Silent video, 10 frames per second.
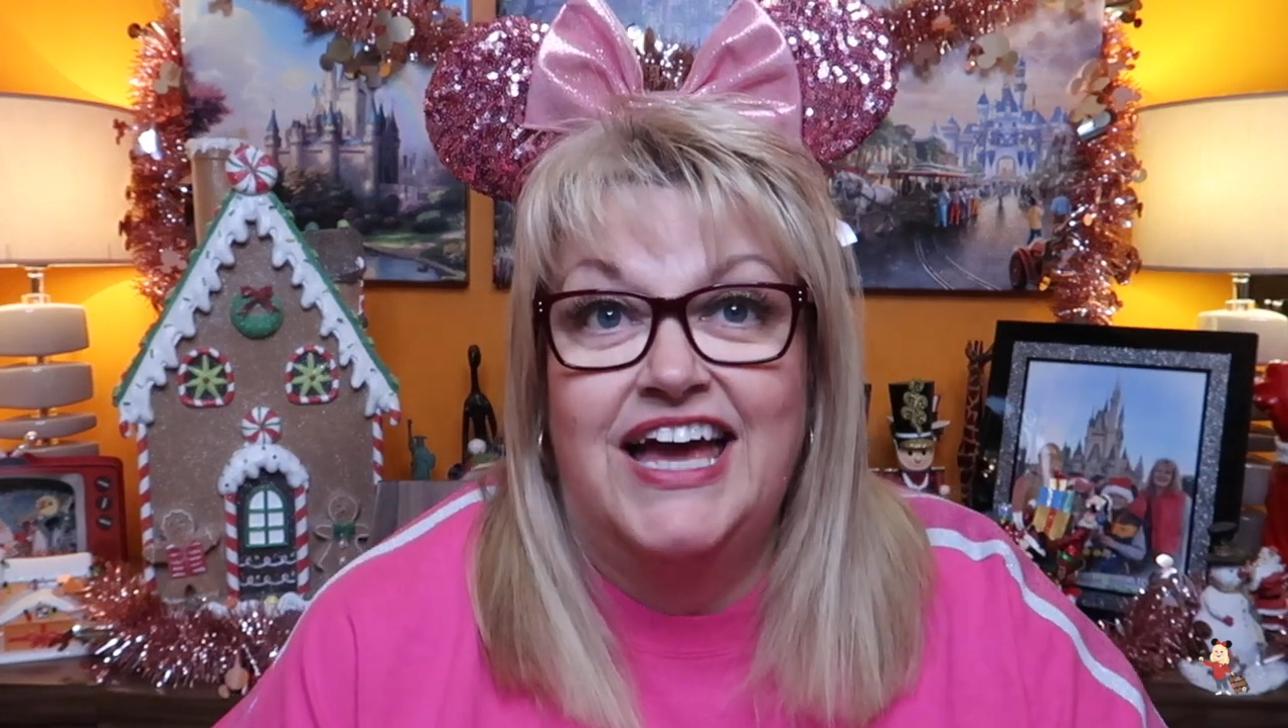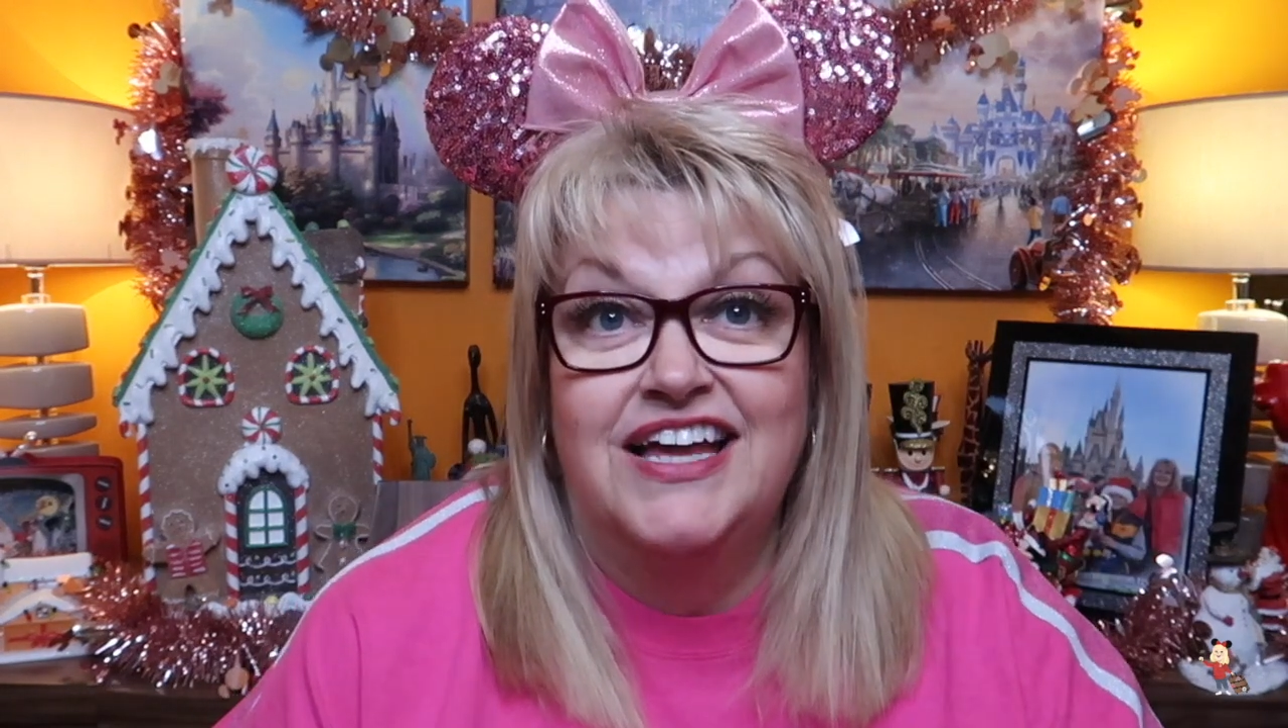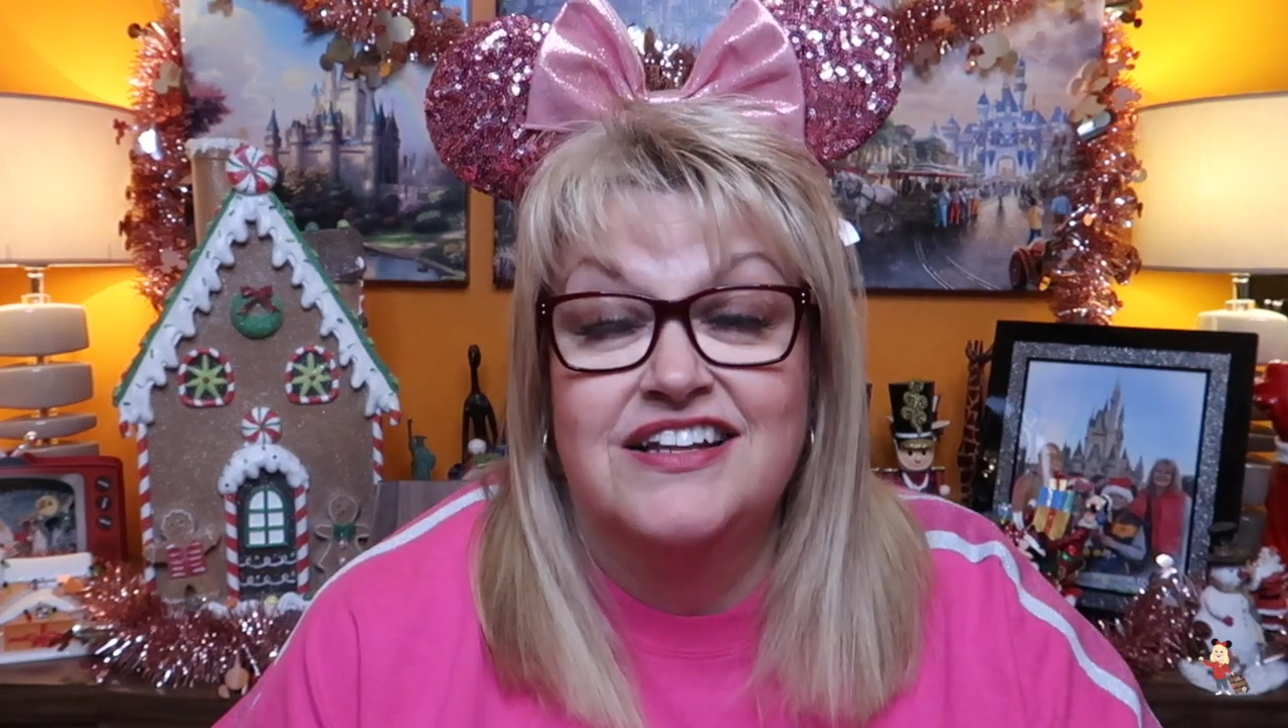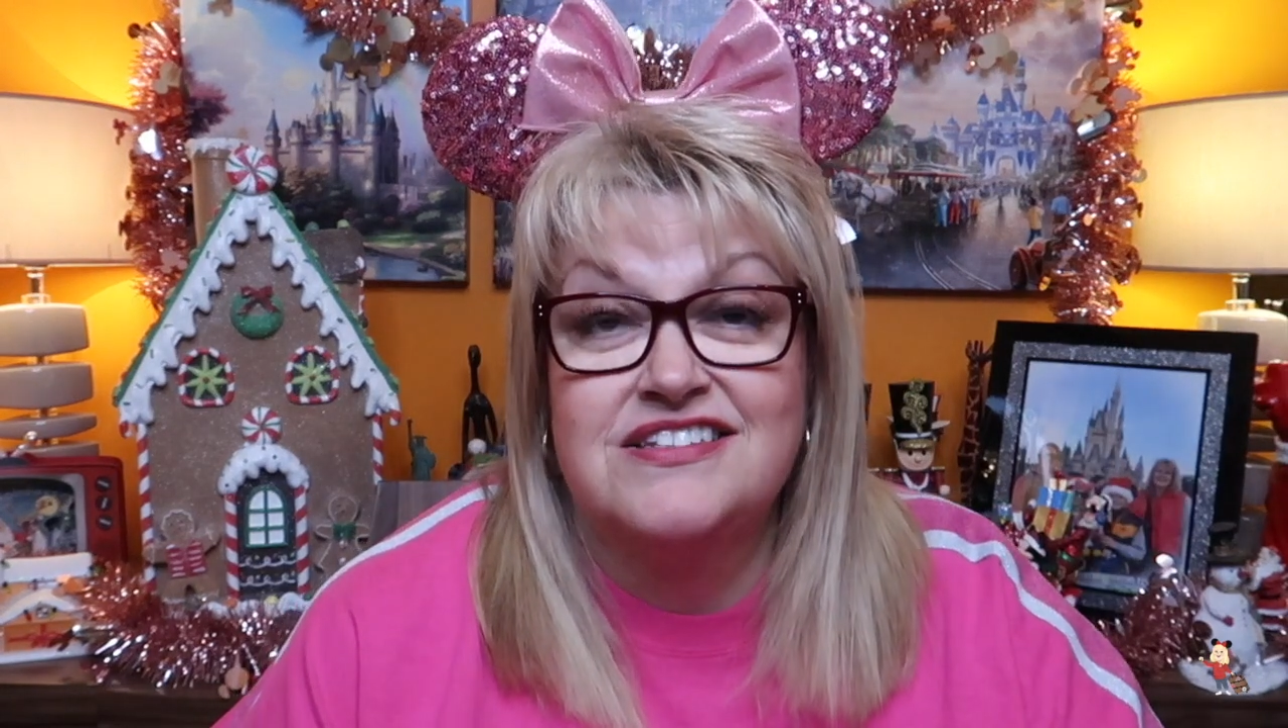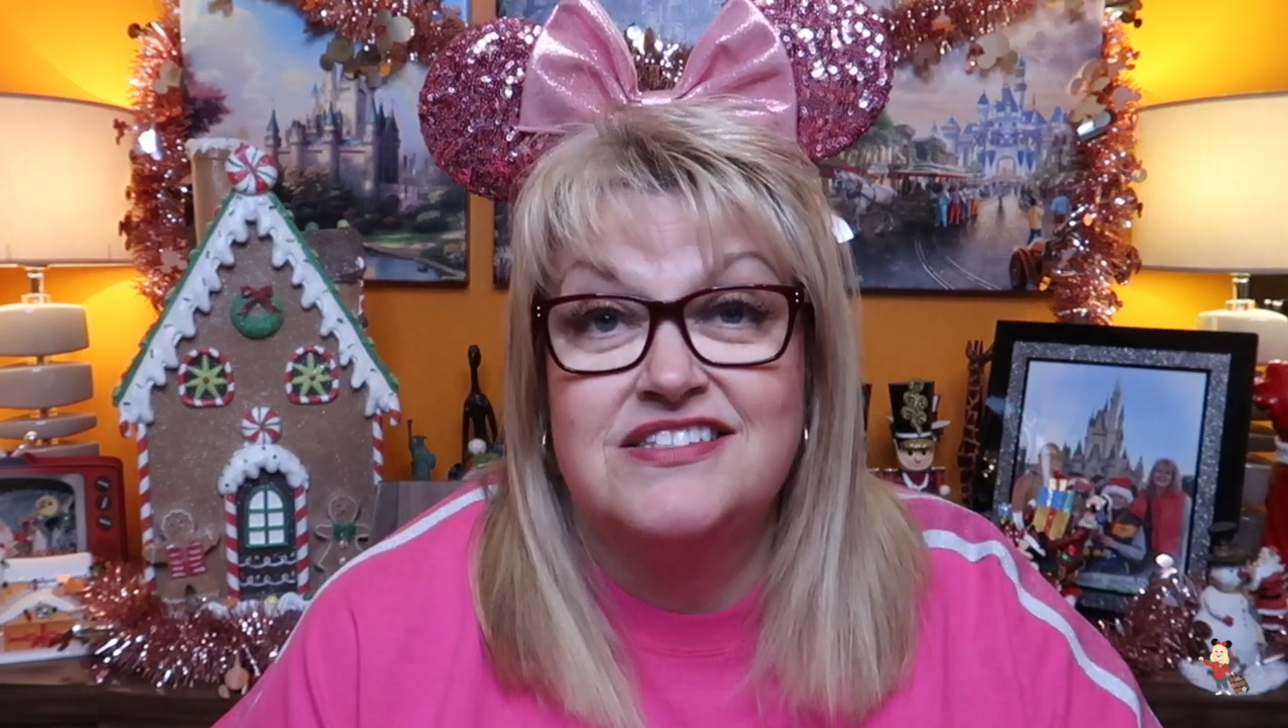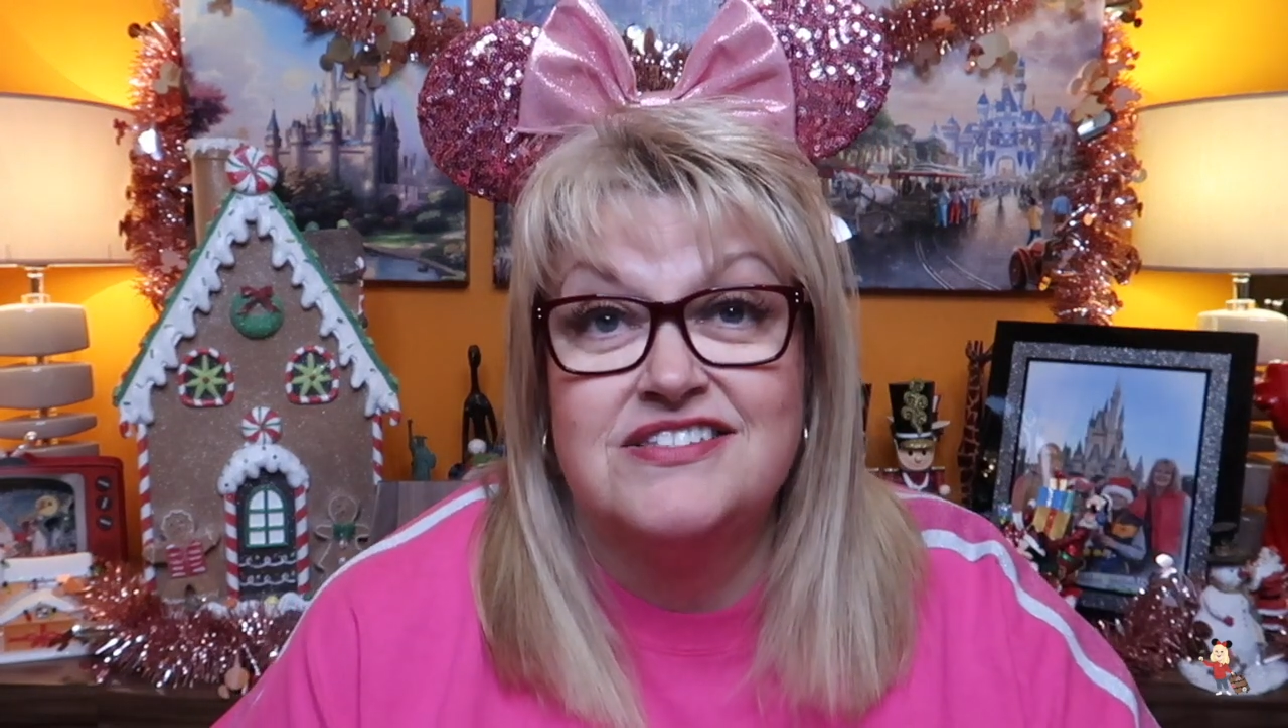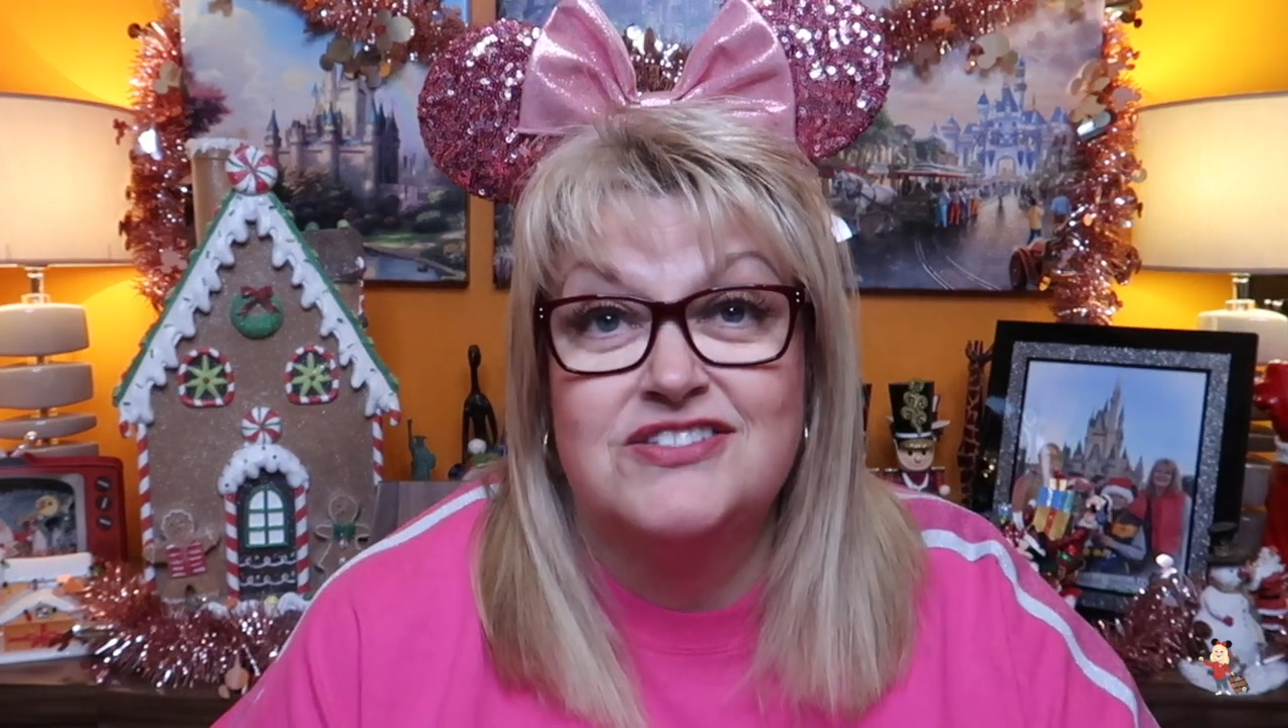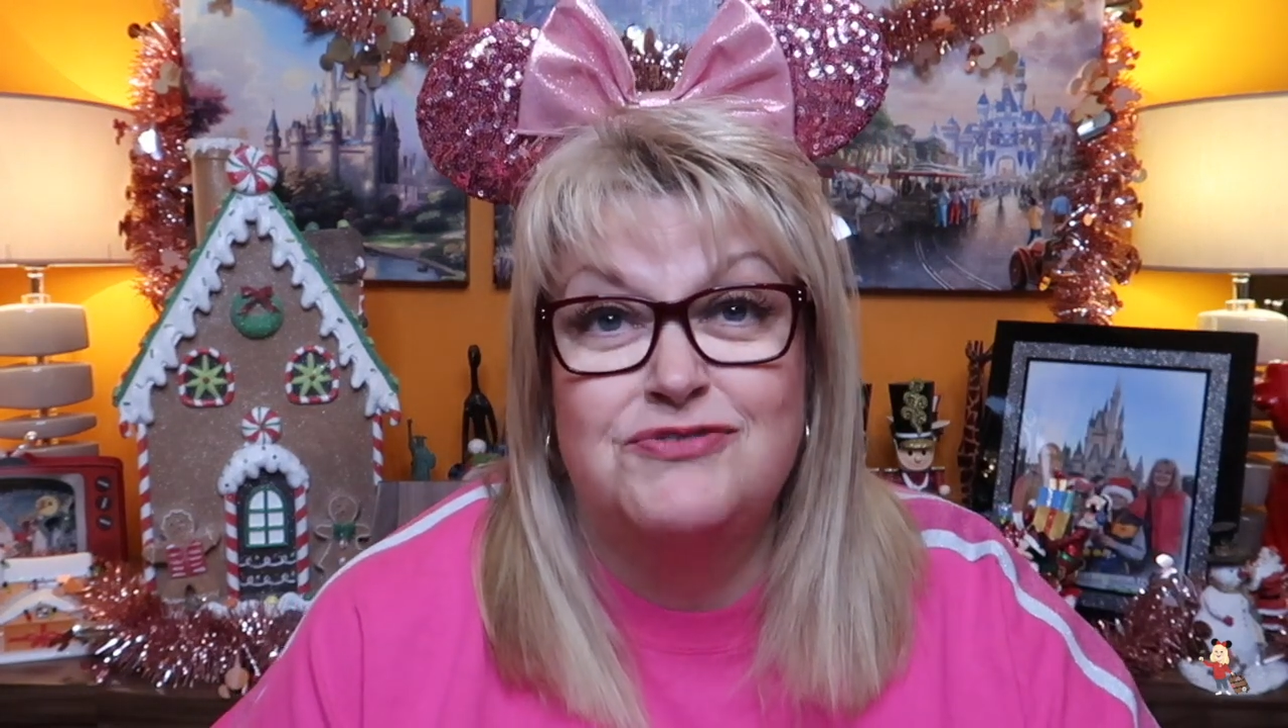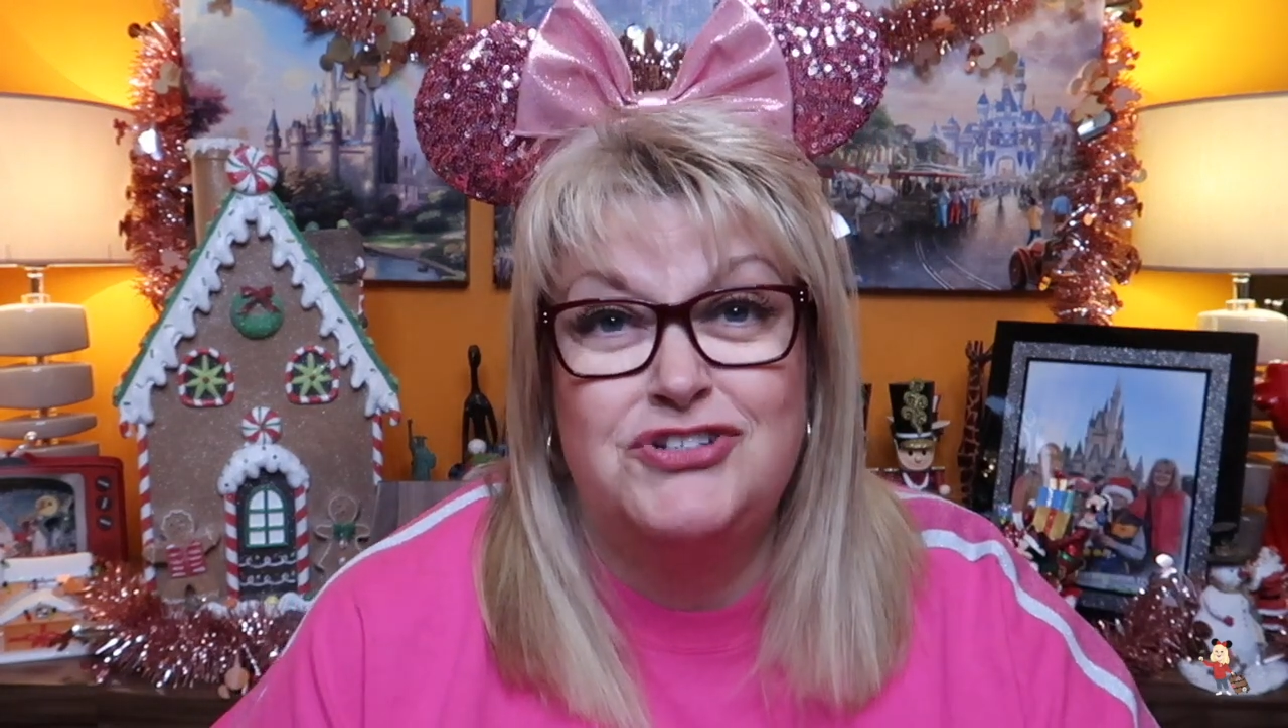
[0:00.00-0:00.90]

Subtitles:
and to